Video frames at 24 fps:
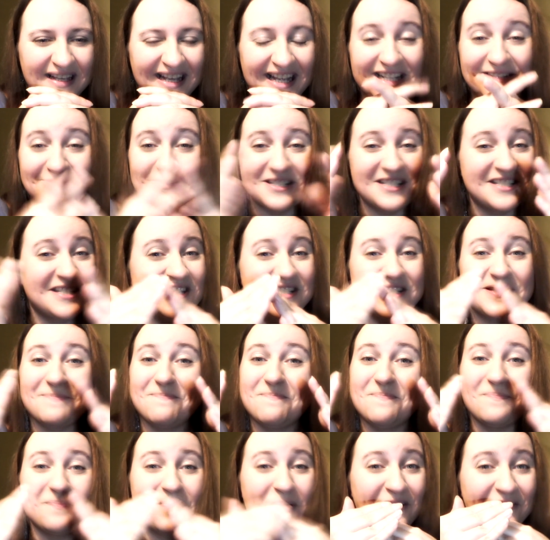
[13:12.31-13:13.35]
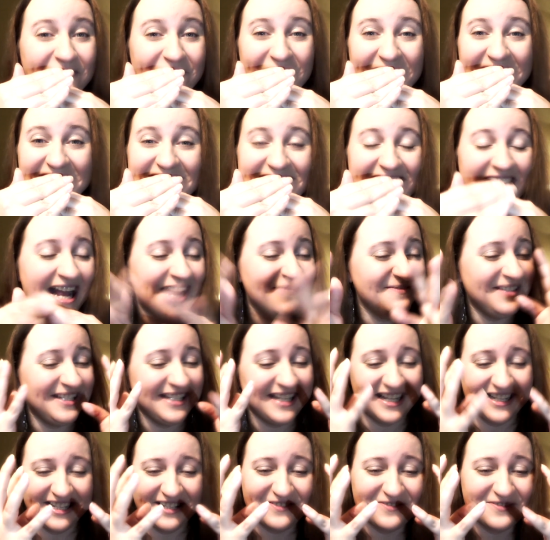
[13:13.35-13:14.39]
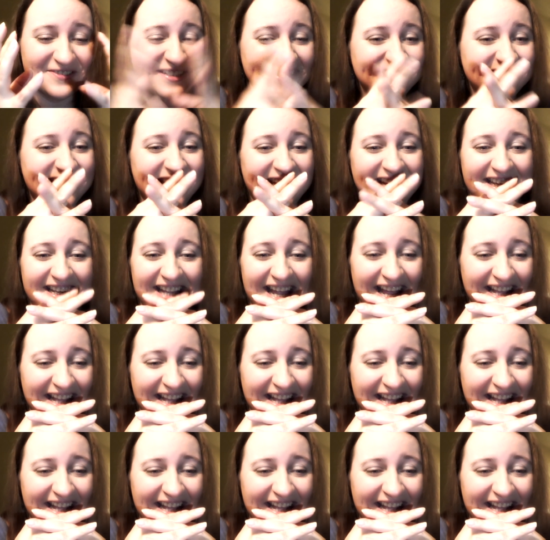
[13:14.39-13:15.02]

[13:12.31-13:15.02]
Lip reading: it was just perfect timing and everything.